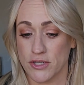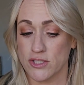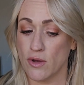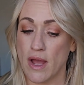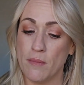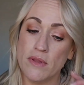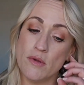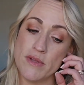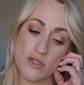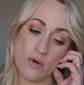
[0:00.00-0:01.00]
so I'm a little
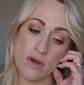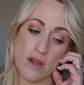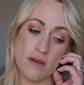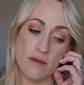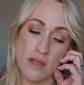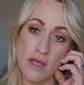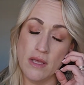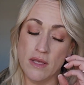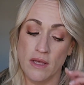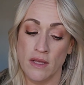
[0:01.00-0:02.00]
bit torn on
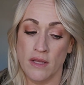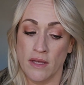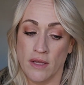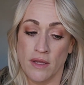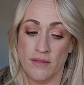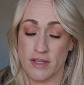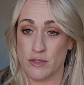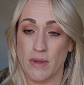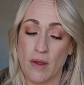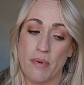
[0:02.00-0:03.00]
this
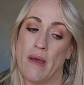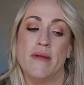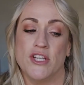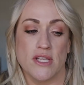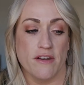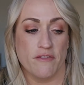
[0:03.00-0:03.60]
one. I'll probably just get it